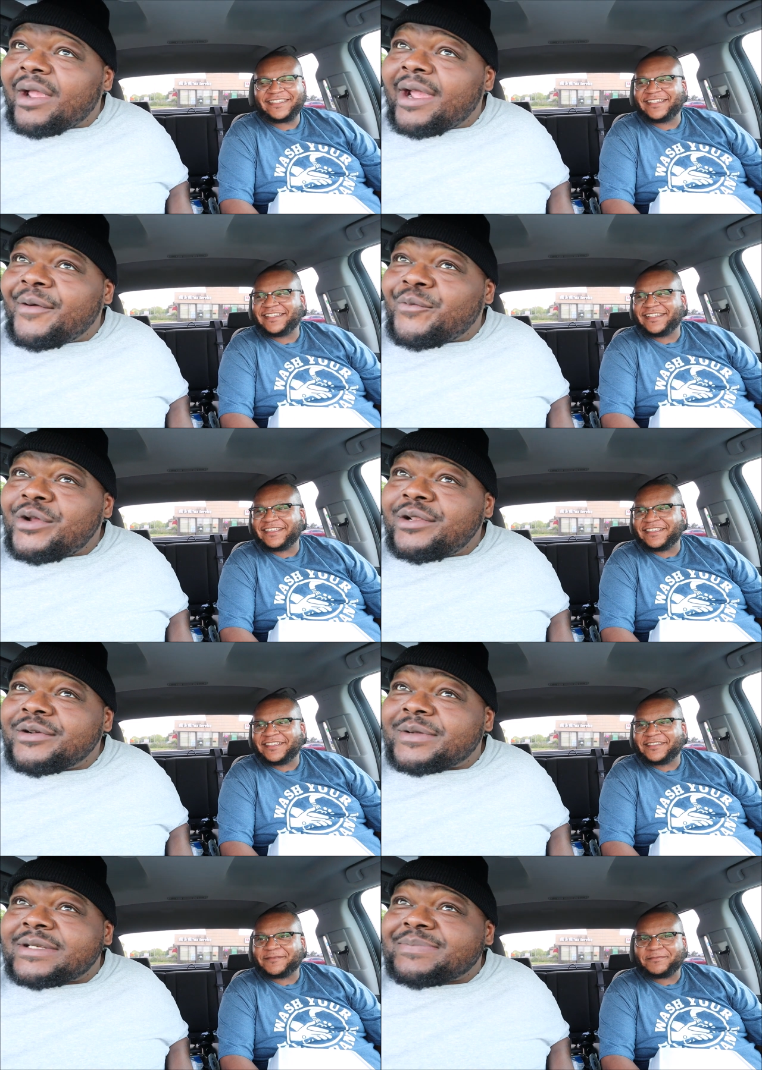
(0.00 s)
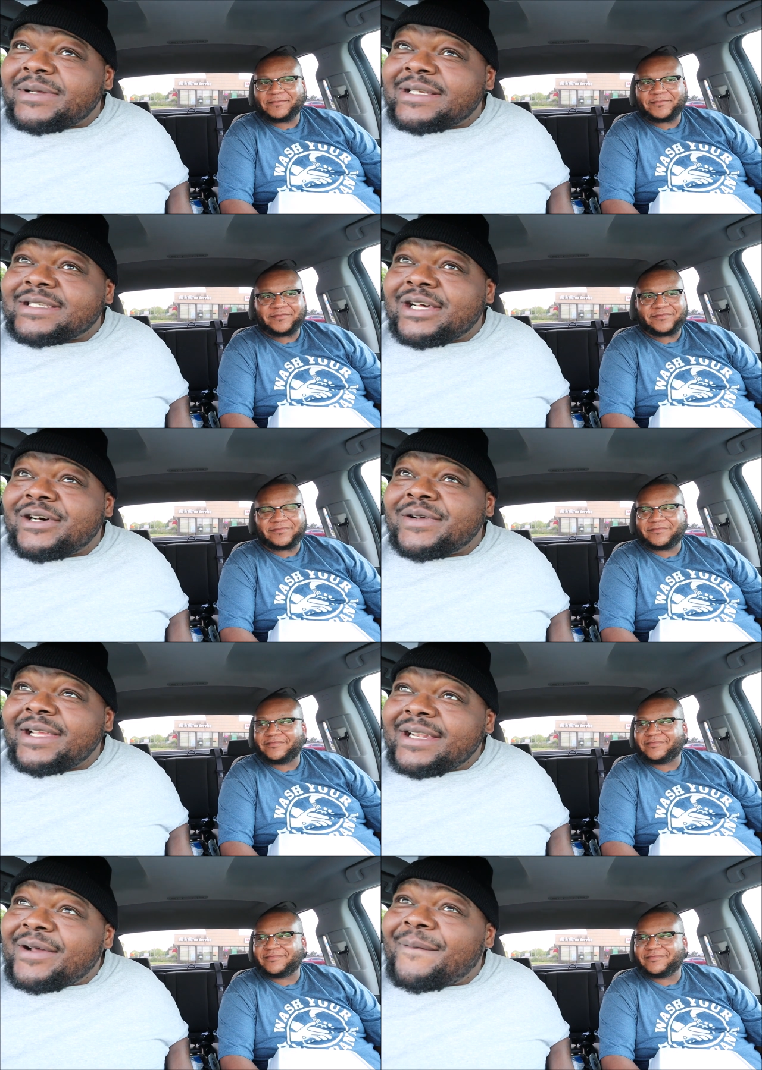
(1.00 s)
Speaker 1: And we looked at this place called
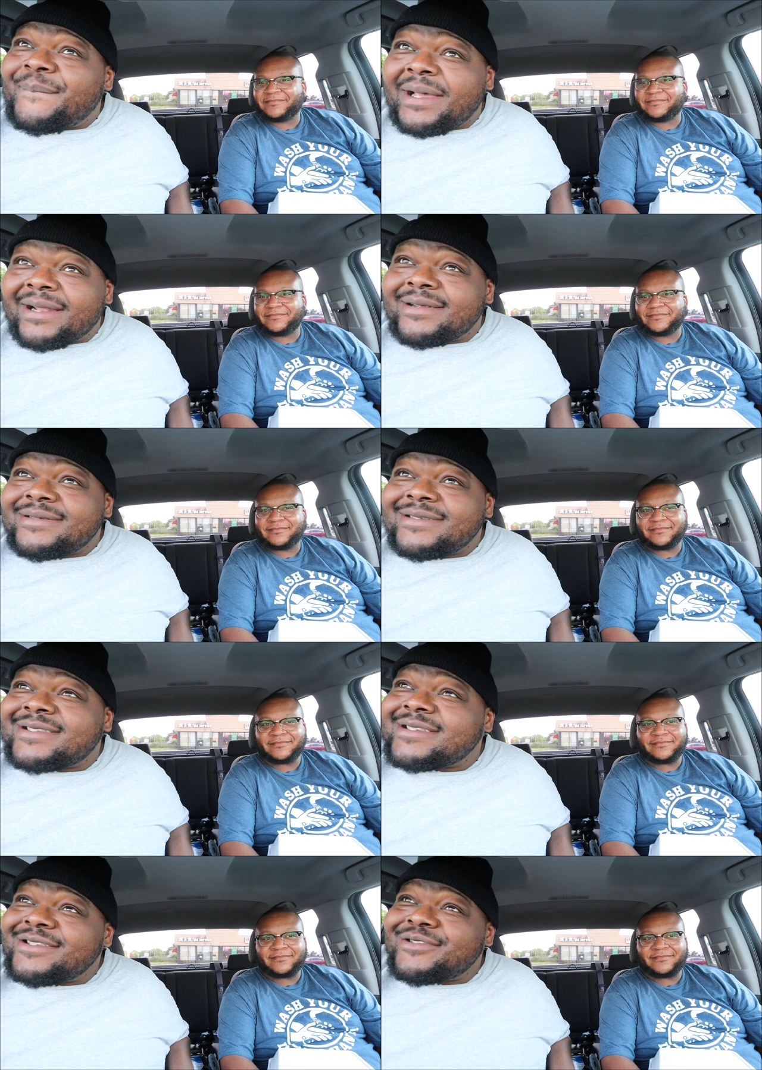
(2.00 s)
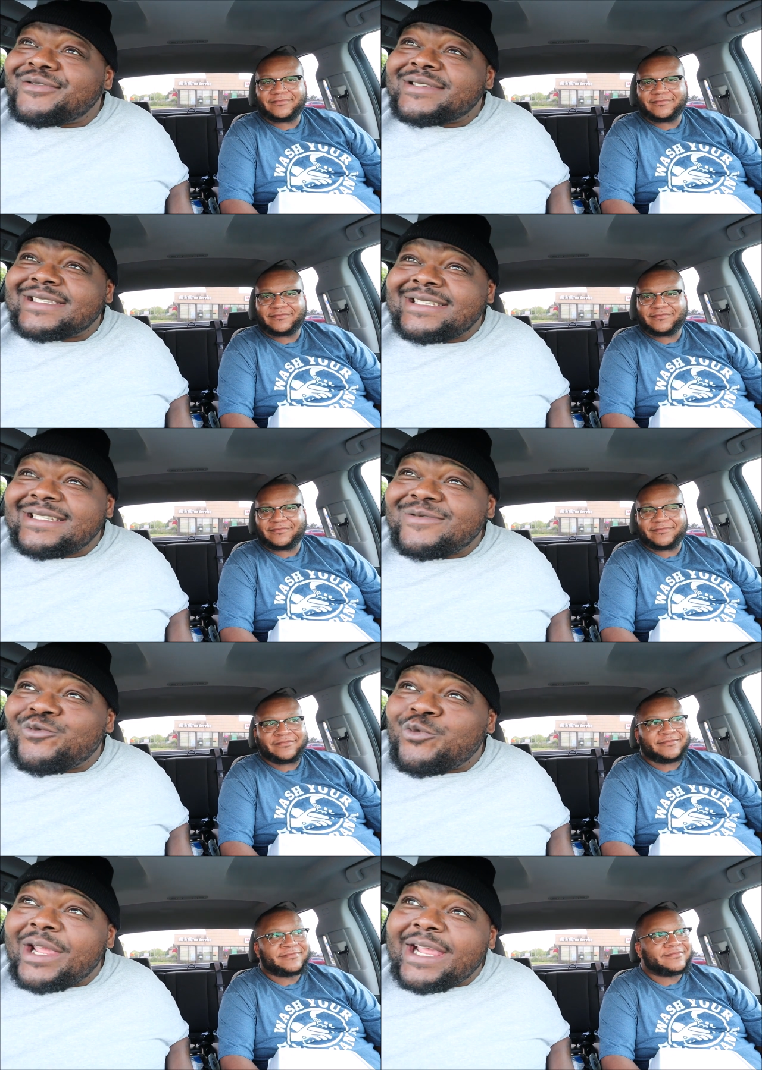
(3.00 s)
It Don't Matter Southern
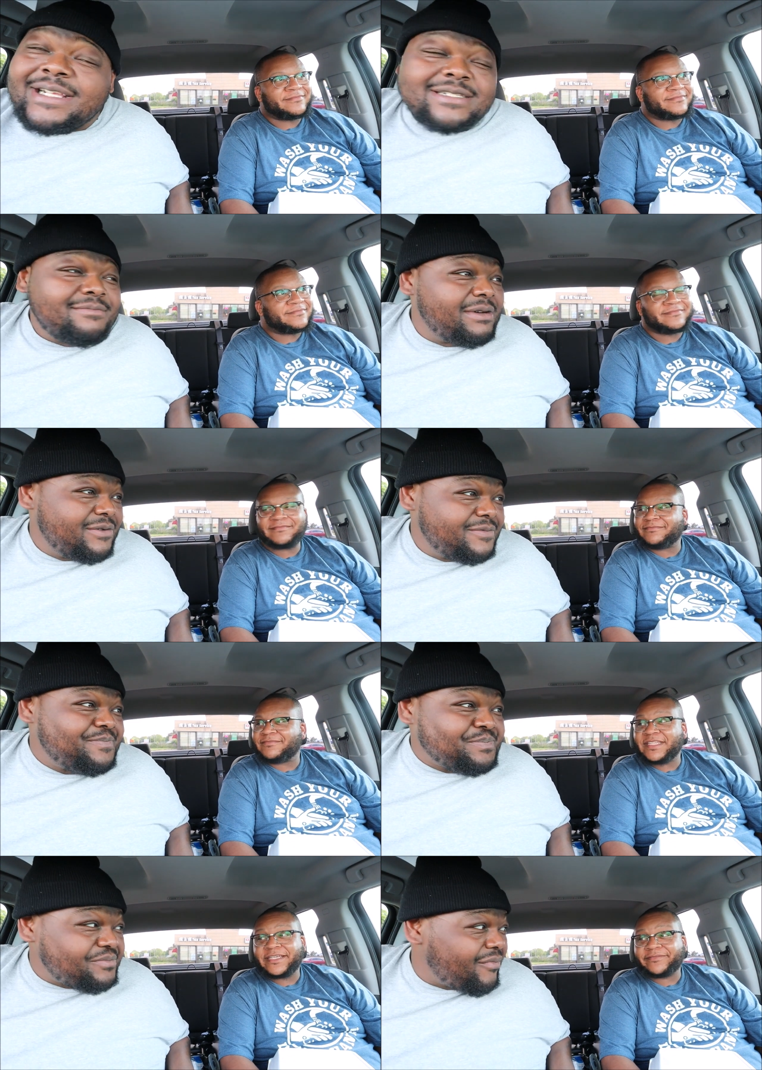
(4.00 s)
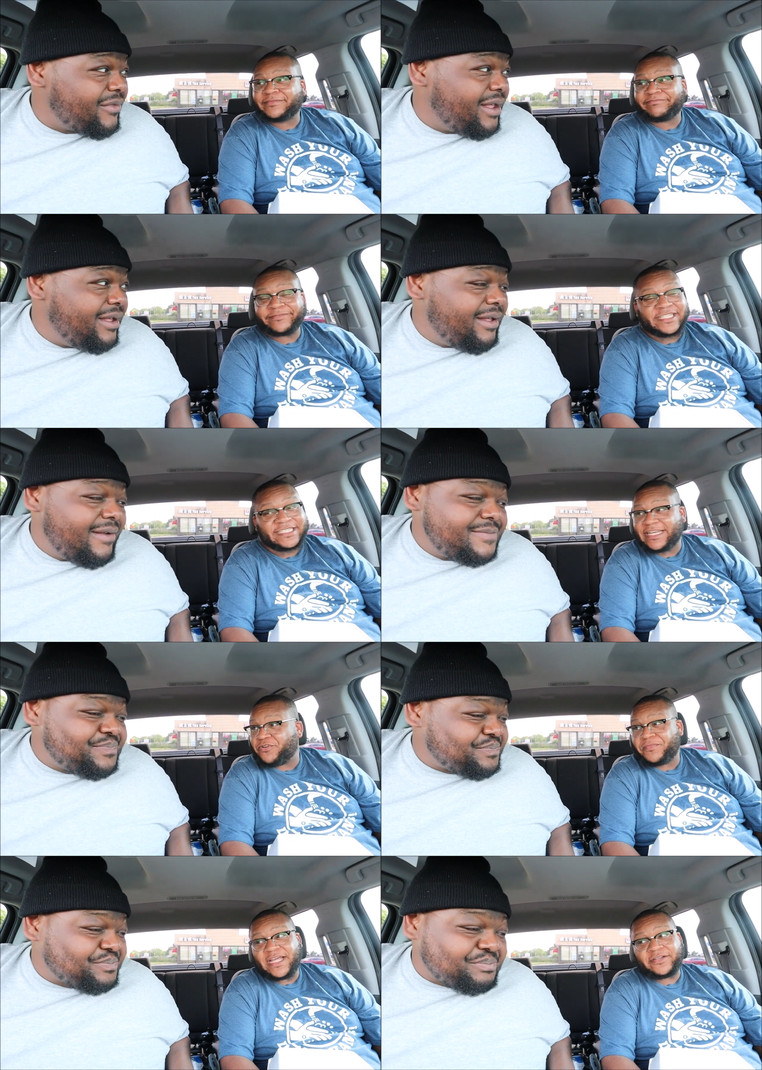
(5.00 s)
Cuisine, Wings, and Mo.
Speaker 2: Yeah, because it
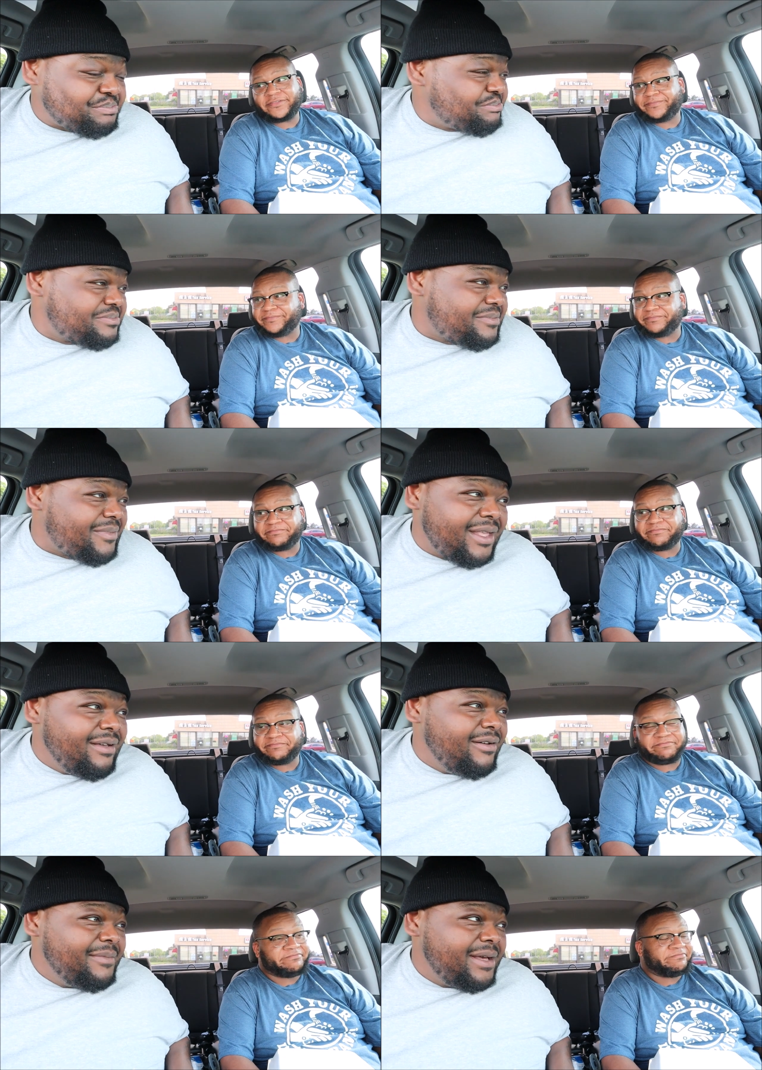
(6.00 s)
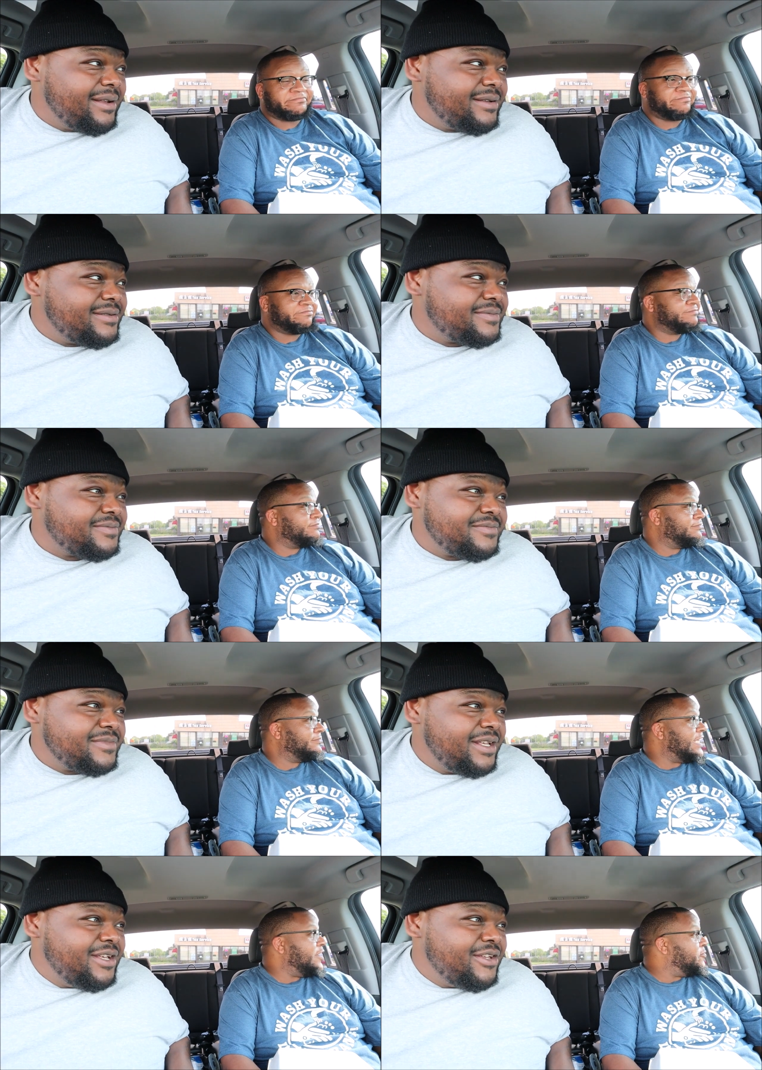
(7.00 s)
don't matter.
Speaker 1: It don't matter. Mm-hmm.
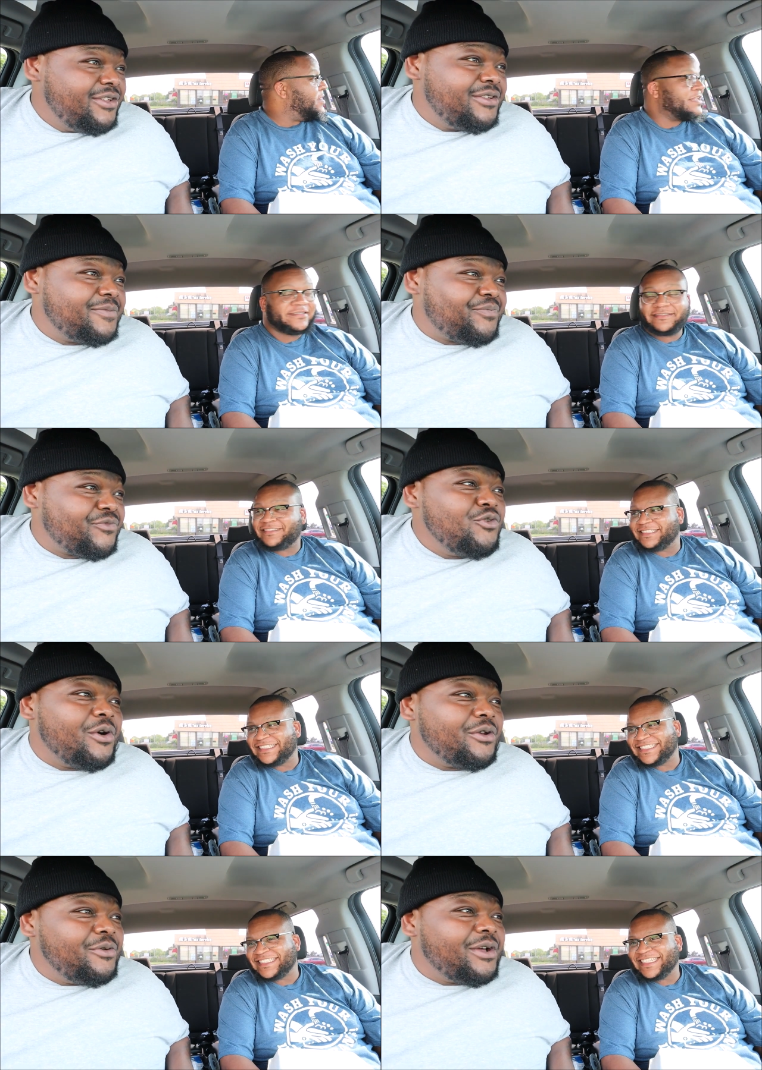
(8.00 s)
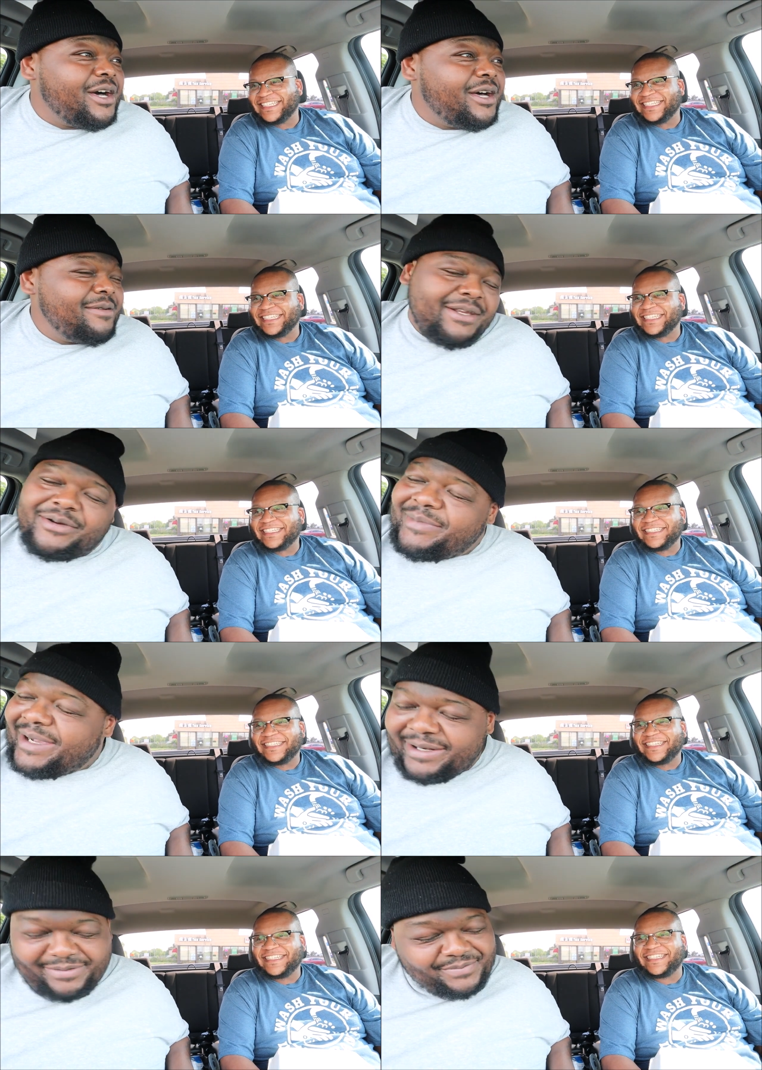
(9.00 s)
It don't matter. You want a new car? It don't
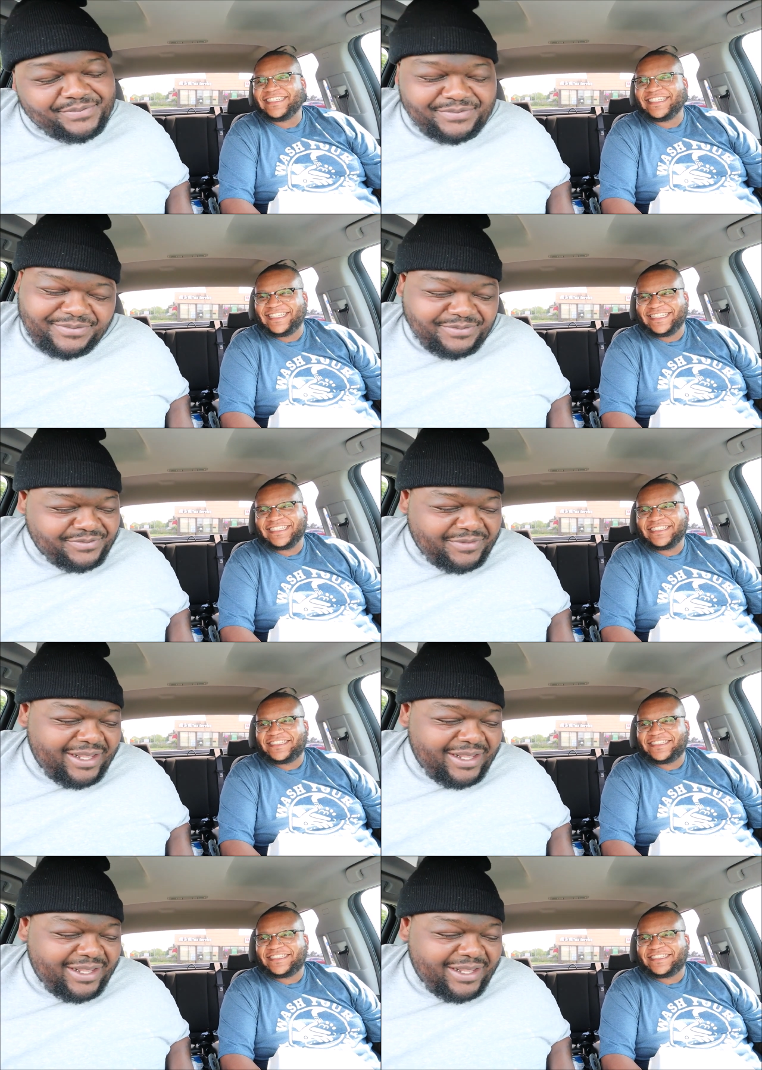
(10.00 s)
matter.